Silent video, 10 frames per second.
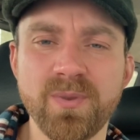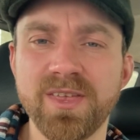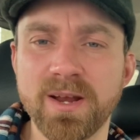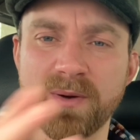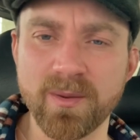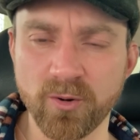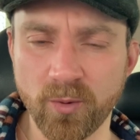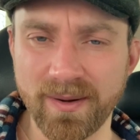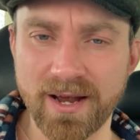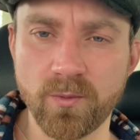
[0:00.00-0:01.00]
but then he went and bought
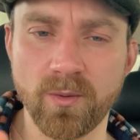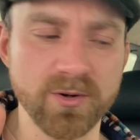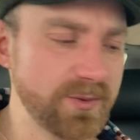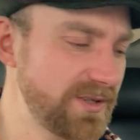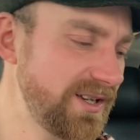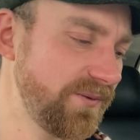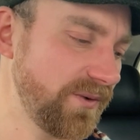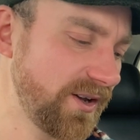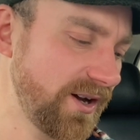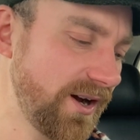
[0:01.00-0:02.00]
a black one, which was a
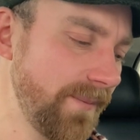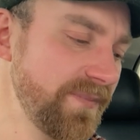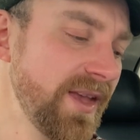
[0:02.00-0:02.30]
different car.